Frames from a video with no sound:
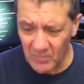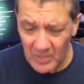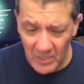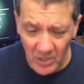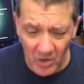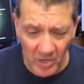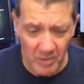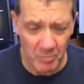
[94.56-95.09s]

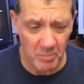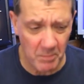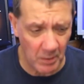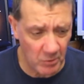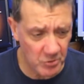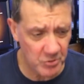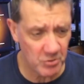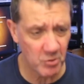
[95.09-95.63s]
Kind of
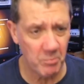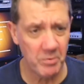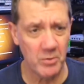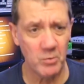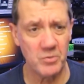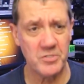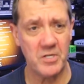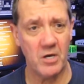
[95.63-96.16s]
promotional, but
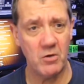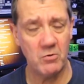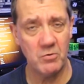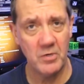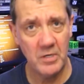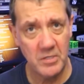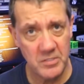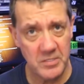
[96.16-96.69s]
also
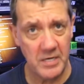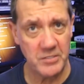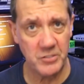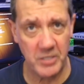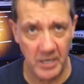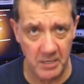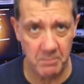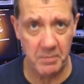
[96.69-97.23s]
to
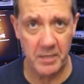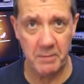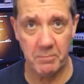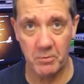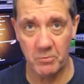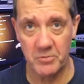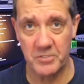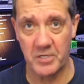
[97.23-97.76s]
educate
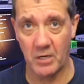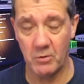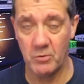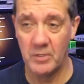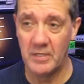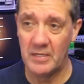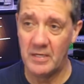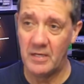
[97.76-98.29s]
people. So
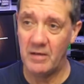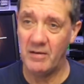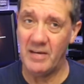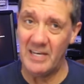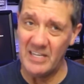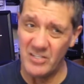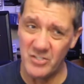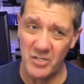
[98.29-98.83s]

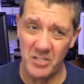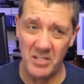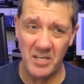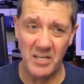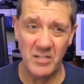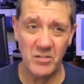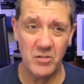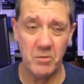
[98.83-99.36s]
each of
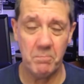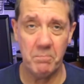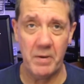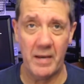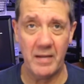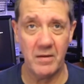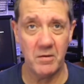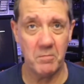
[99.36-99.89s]
the
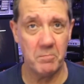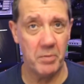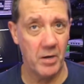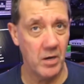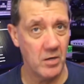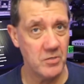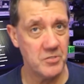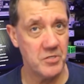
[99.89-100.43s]
independent
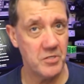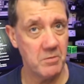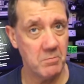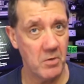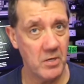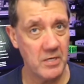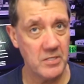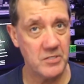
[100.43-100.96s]
parts of the
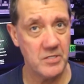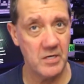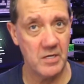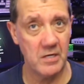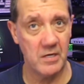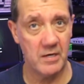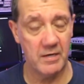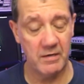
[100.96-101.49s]
monitor,
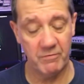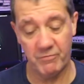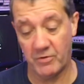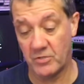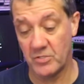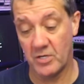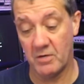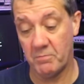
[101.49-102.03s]
like for
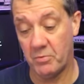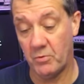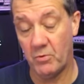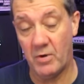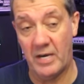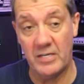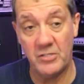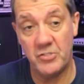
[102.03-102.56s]
example
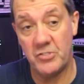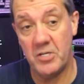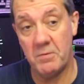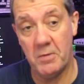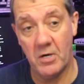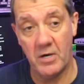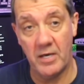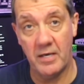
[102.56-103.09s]

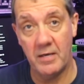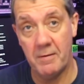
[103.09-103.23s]
HDMI.